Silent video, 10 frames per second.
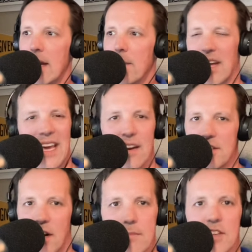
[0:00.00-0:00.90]
But again, in
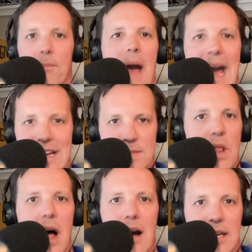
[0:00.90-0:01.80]
terms of pass
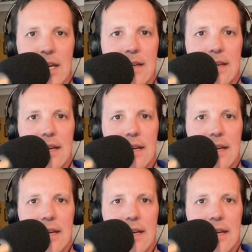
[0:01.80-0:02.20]
blocking,